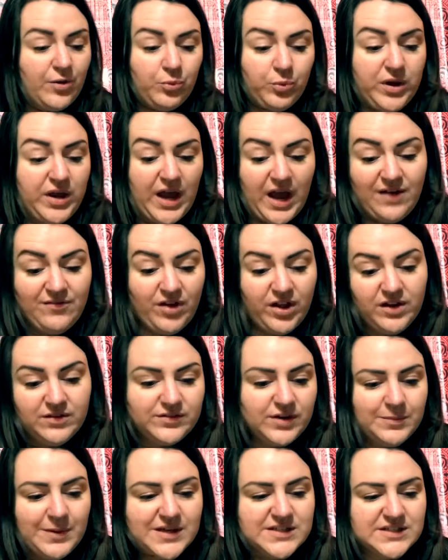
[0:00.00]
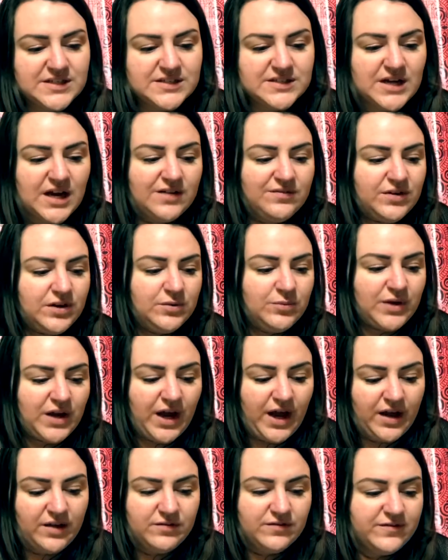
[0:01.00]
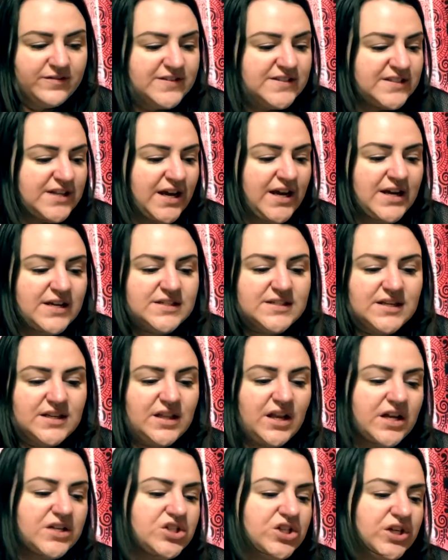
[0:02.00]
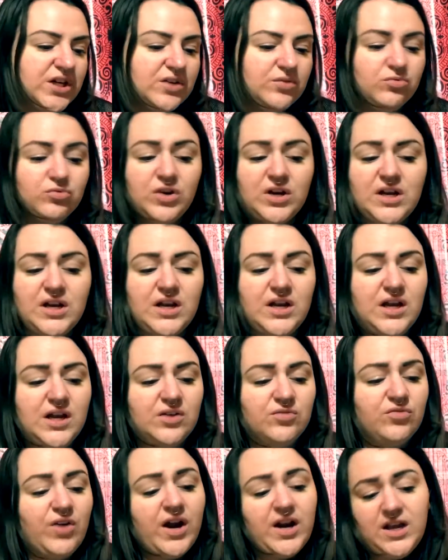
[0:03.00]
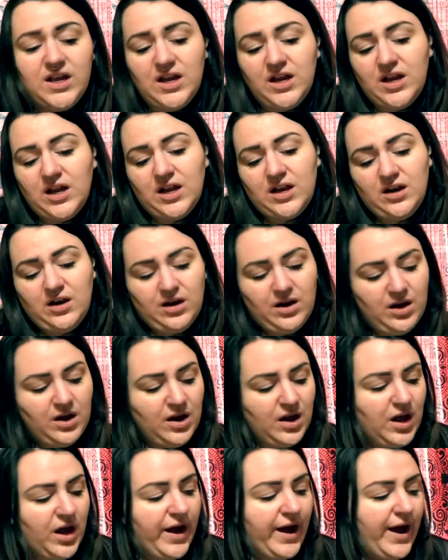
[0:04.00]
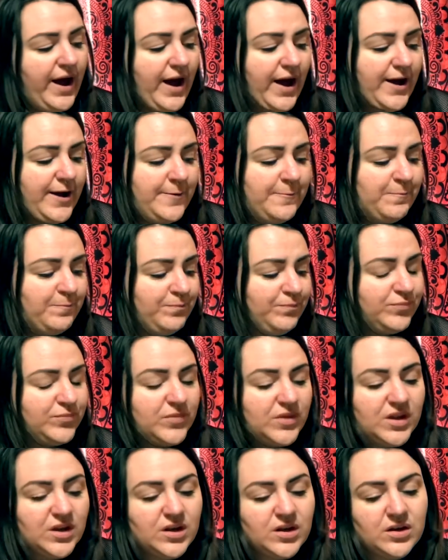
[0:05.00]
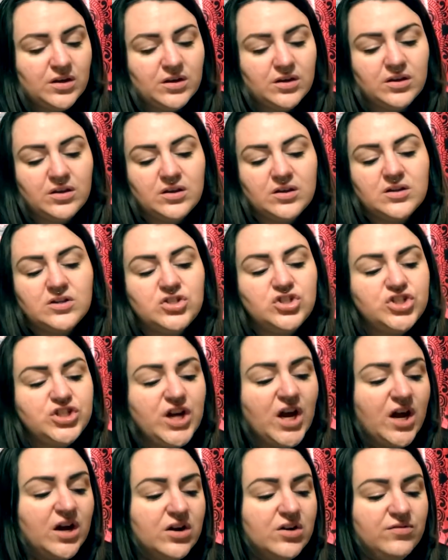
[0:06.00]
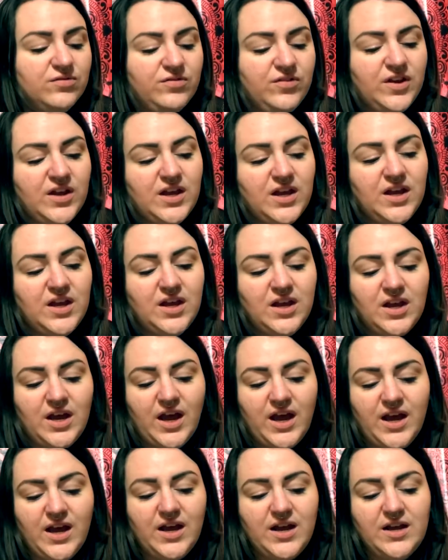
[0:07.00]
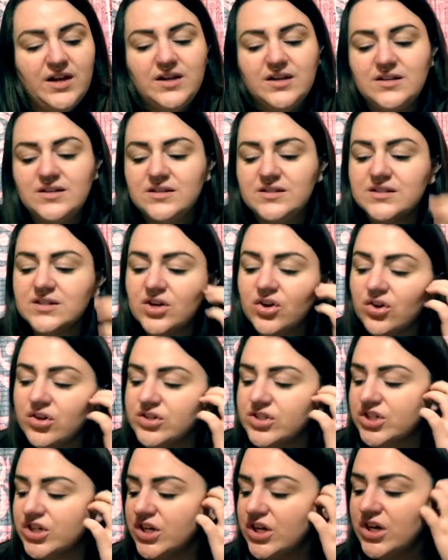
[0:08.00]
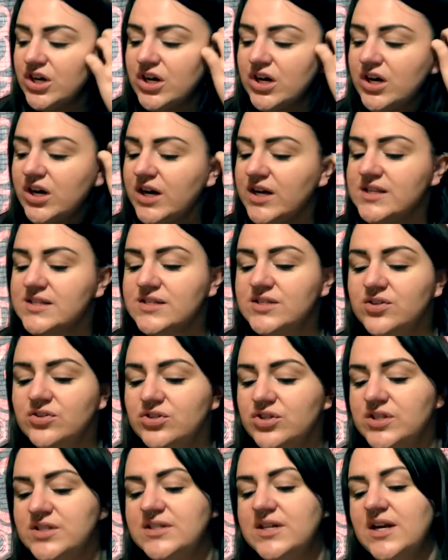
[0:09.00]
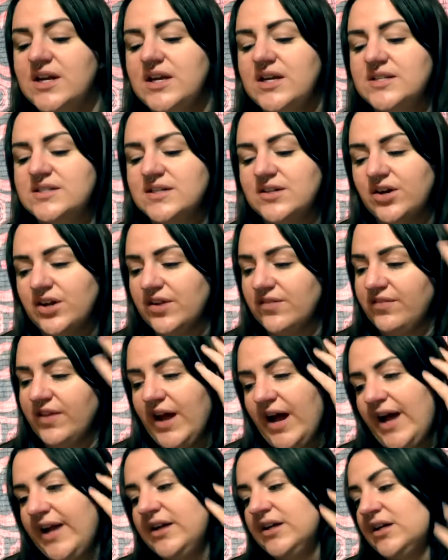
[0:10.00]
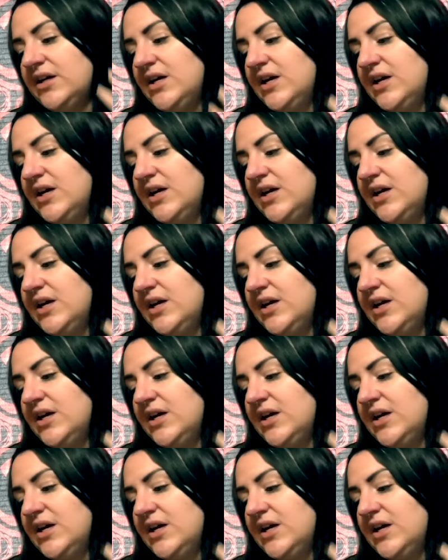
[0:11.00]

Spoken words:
We have all of our bases covered. We have science and logic and reading and writing and geography and culture and social studies and all of that.